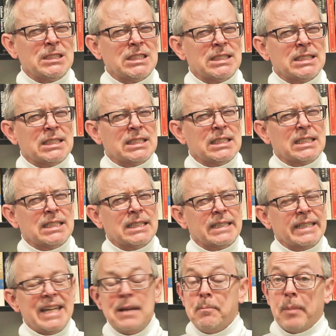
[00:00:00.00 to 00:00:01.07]

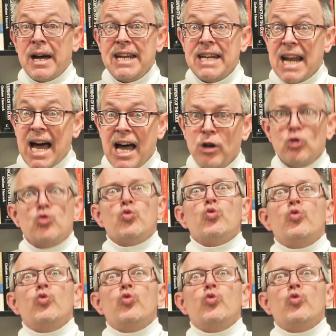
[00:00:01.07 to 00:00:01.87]
it might not